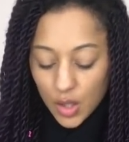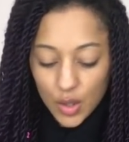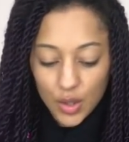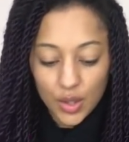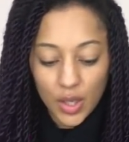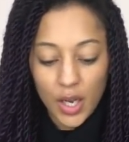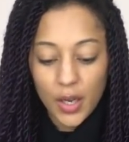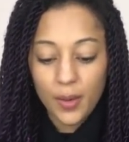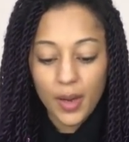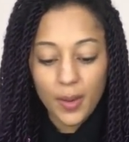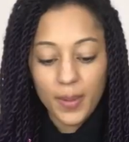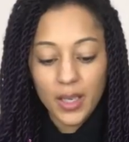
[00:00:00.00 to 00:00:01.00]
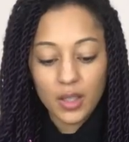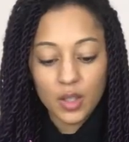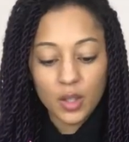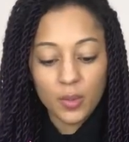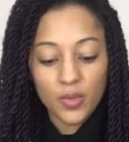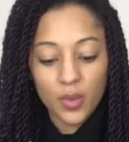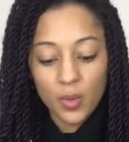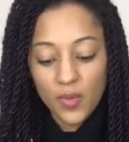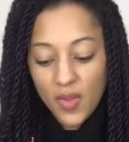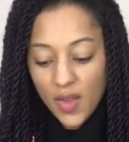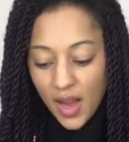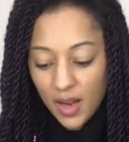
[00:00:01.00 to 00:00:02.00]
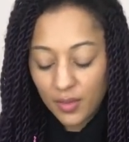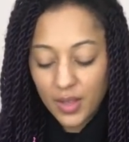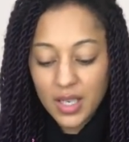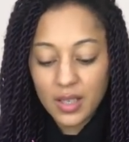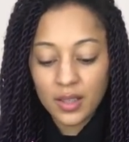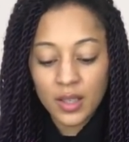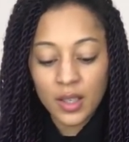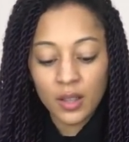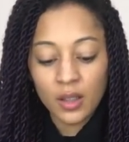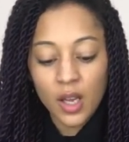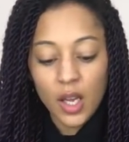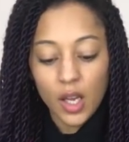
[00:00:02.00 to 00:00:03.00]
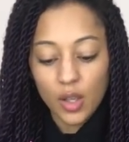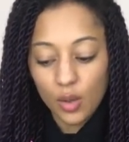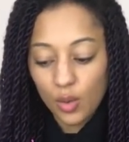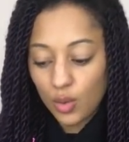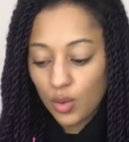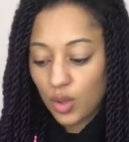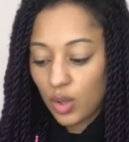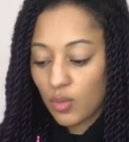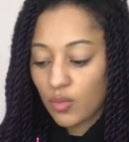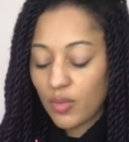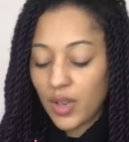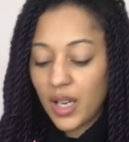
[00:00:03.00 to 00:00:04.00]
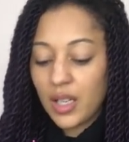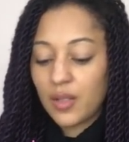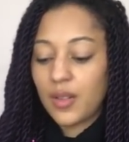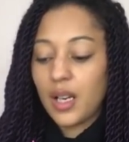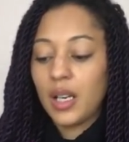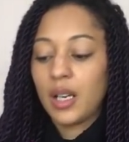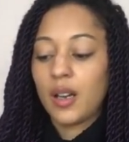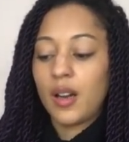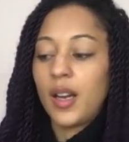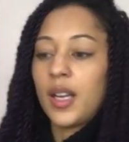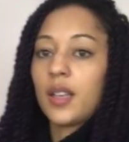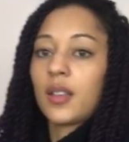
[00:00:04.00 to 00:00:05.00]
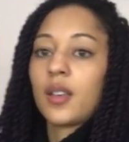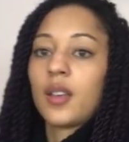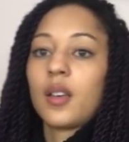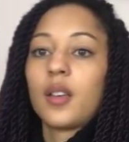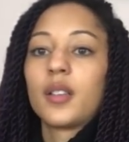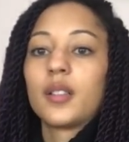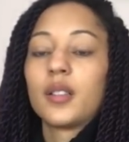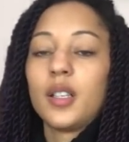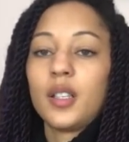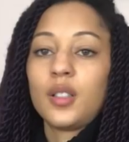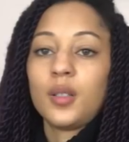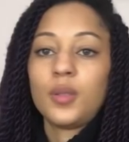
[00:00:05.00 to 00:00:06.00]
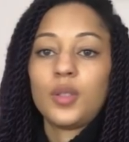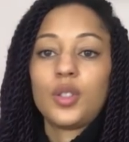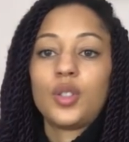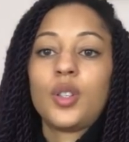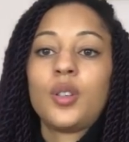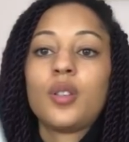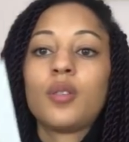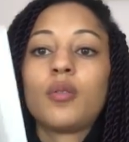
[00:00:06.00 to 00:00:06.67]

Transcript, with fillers: so I picked it up for that reason. I also really, really like, I don't want to show you